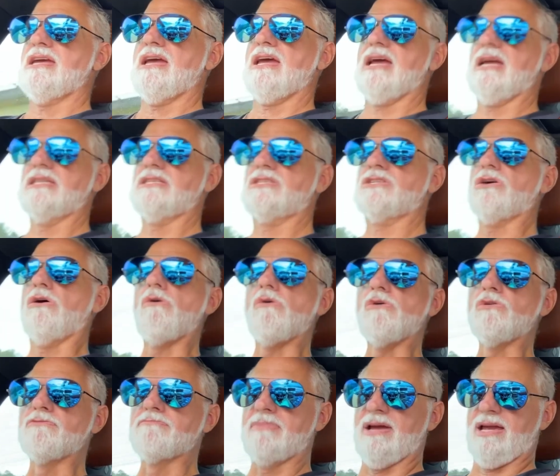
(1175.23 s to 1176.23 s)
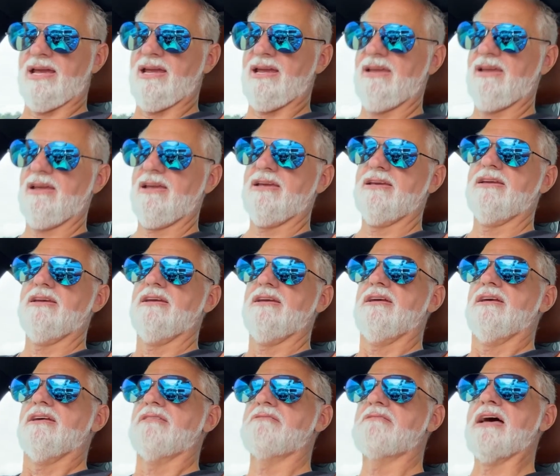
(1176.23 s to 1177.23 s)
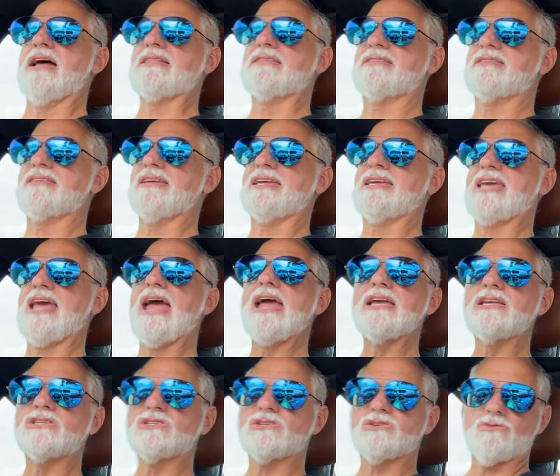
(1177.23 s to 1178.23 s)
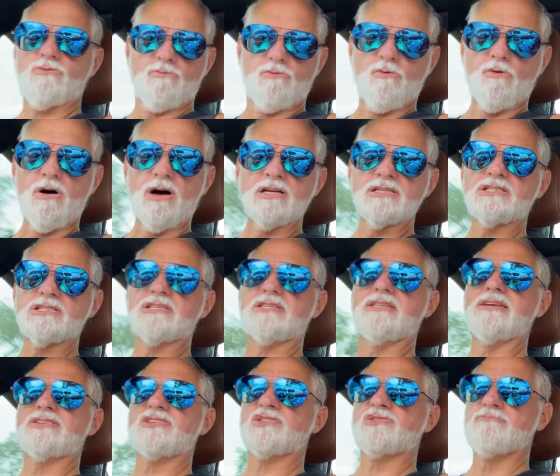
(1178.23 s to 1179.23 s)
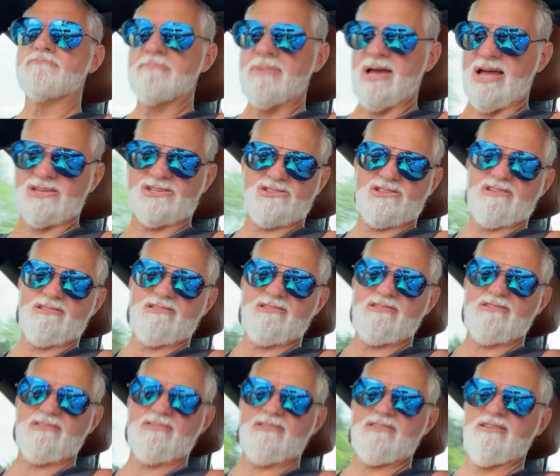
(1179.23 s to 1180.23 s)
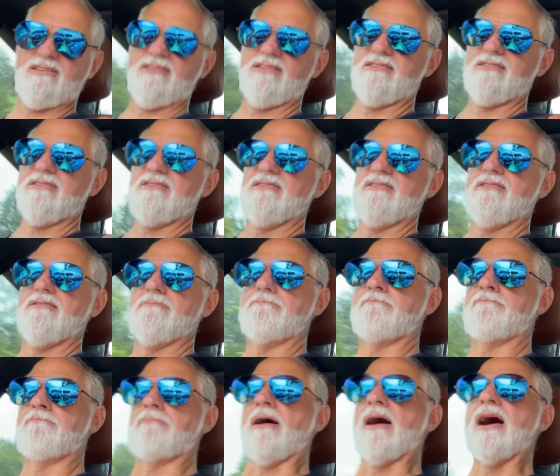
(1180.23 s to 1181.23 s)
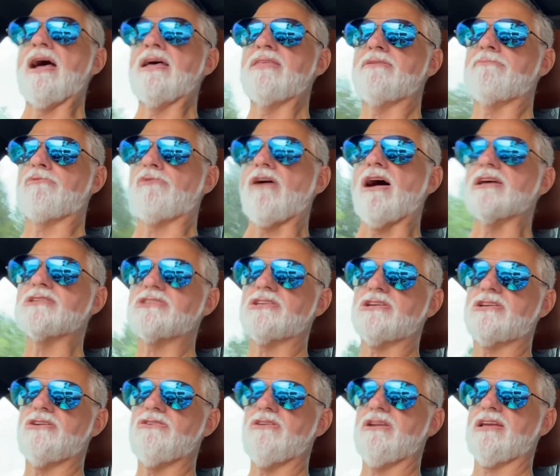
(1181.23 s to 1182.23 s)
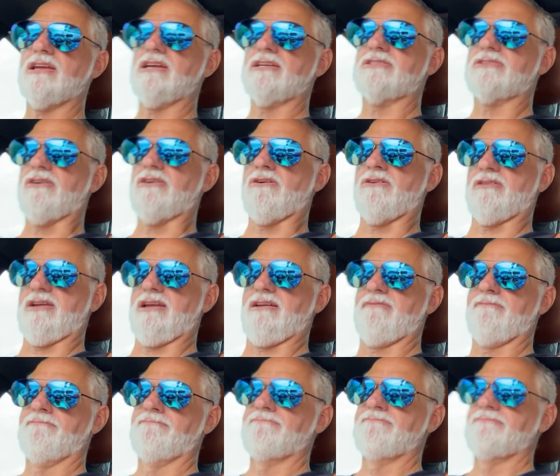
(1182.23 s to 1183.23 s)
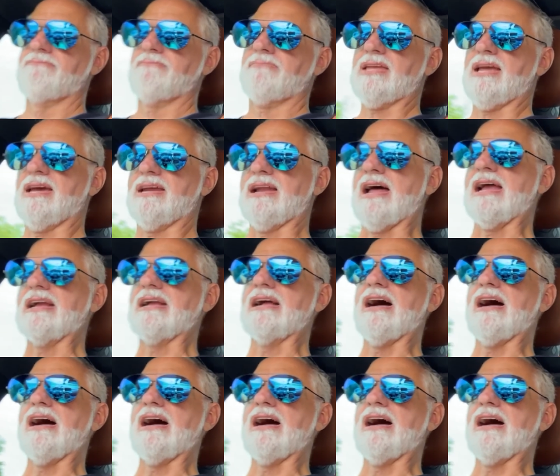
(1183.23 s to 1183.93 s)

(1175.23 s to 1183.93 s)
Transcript: and told me that the case was dismissed by the prosecuting attorney. And I